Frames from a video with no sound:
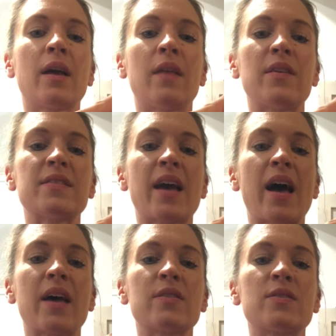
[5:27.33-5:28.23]
And this
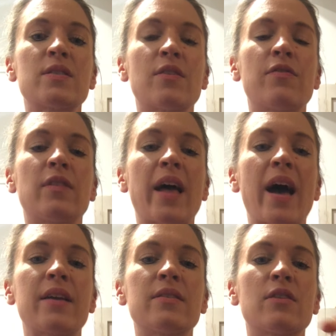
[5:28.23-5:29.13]
has the
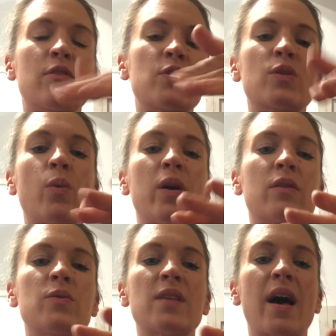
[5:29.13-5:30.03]
flat or the
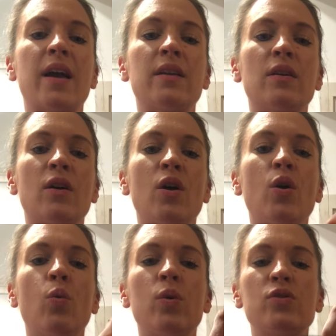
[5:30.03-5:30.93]
squared side,
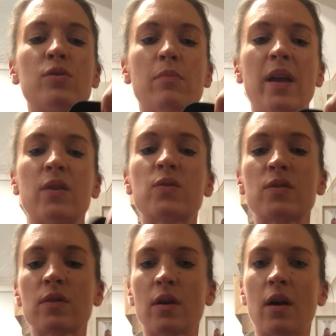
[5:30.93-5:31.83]
which
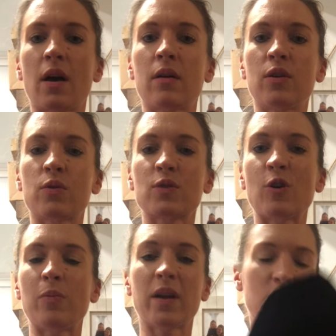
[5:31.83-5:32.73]
makes, you know,
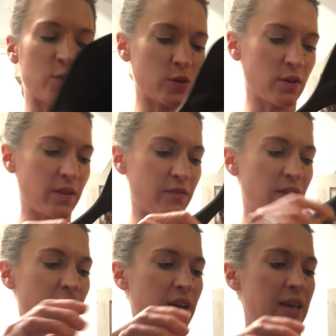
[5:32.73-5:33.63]
scooping and serving
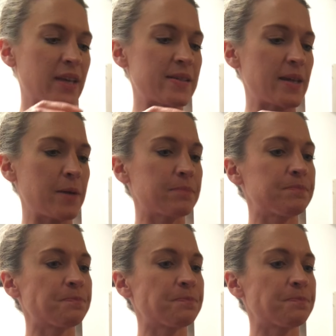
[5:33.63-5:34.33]
very easy.